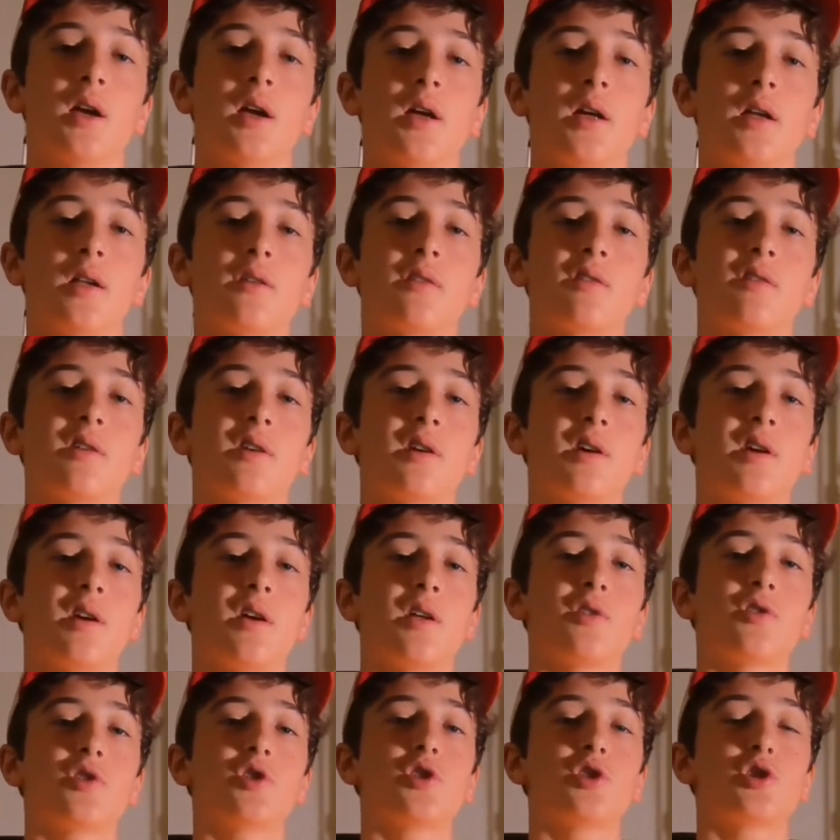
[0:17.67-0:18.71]
And
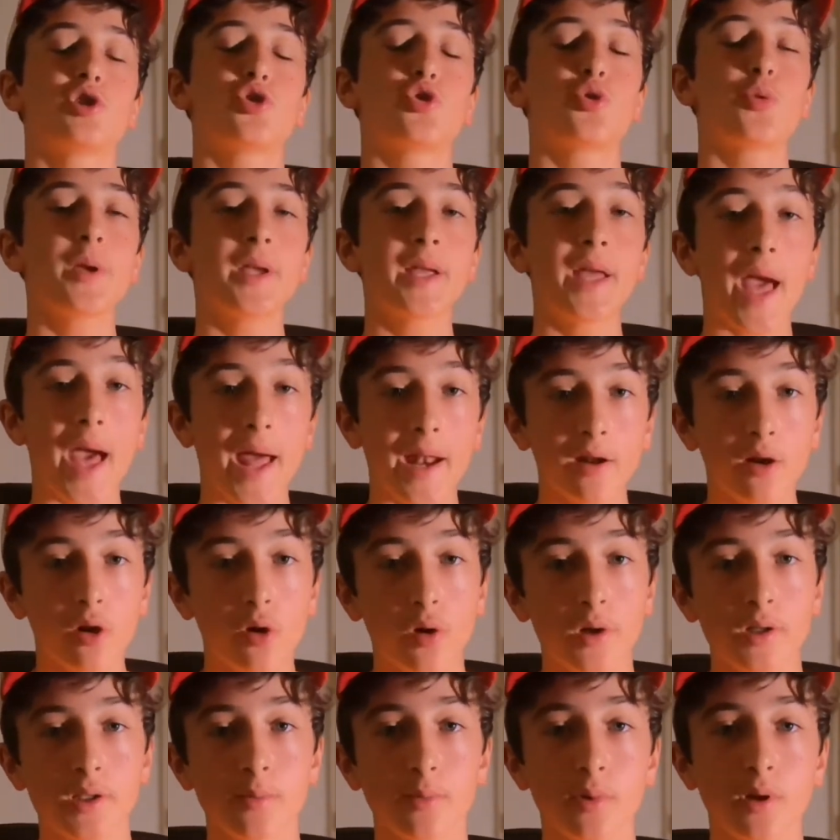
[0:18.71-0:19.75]
there's 3
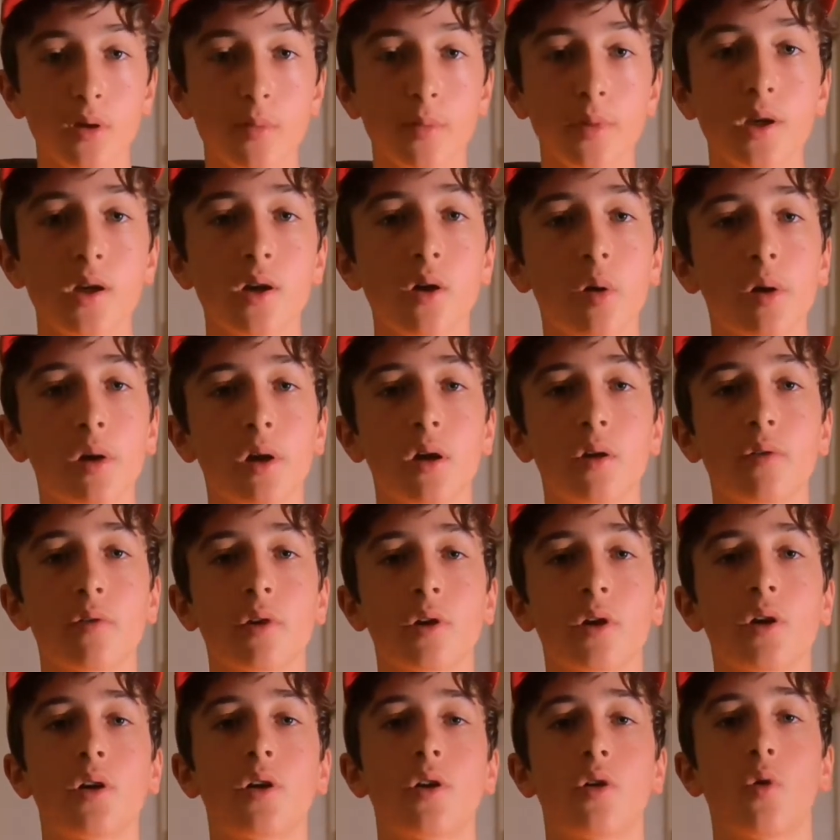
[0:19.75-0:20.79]
categories I'm going to be going
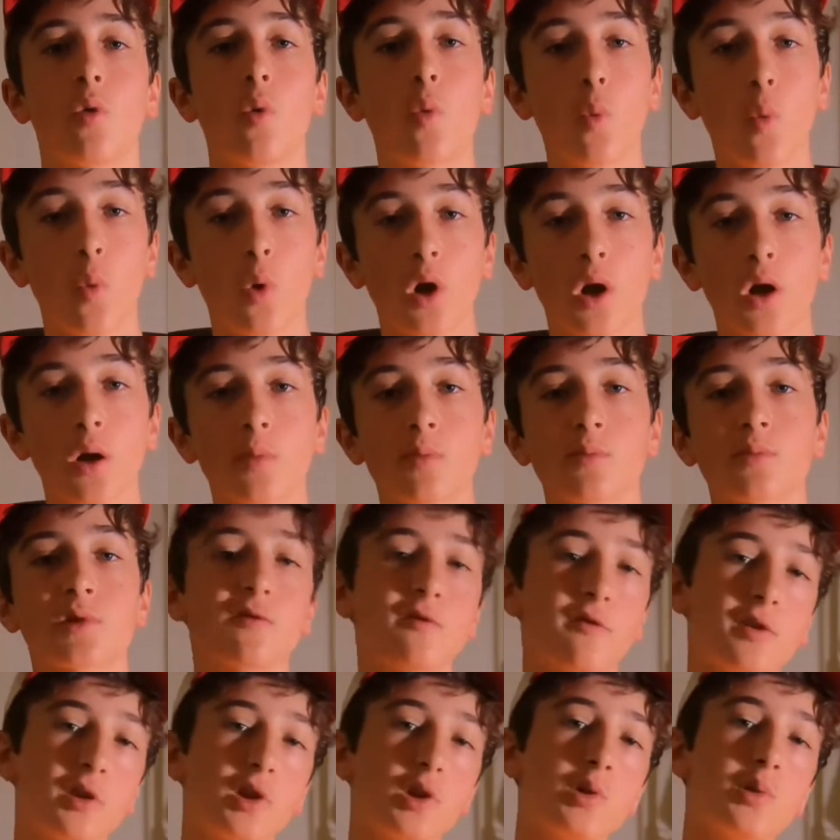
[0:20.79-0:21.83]
over:
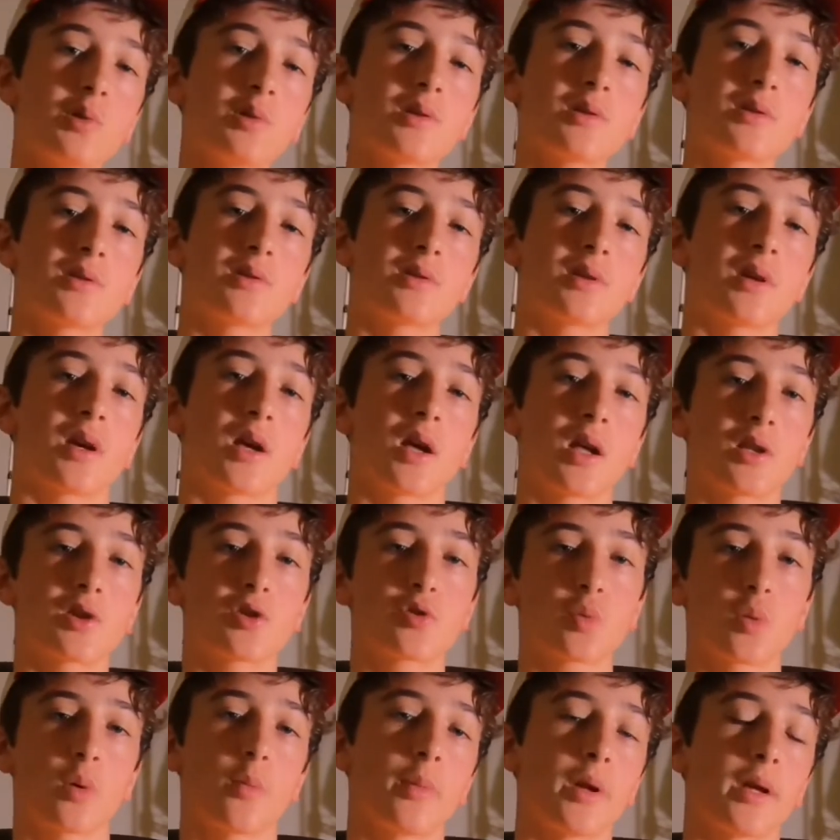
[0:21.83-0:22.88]
worms, flukes, and
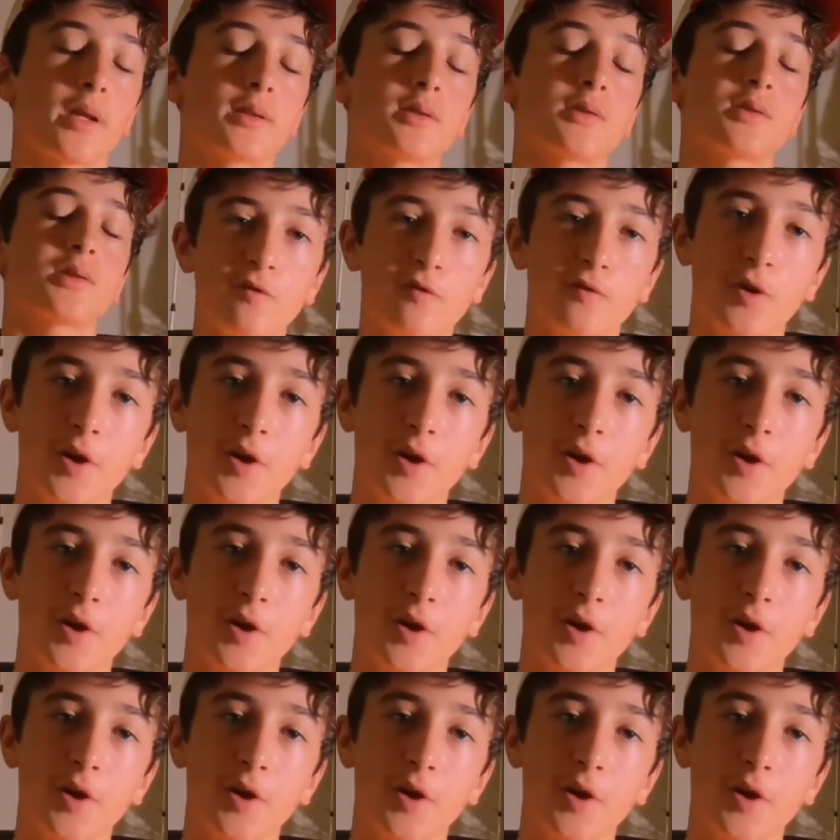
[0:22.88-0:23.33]
swim baits.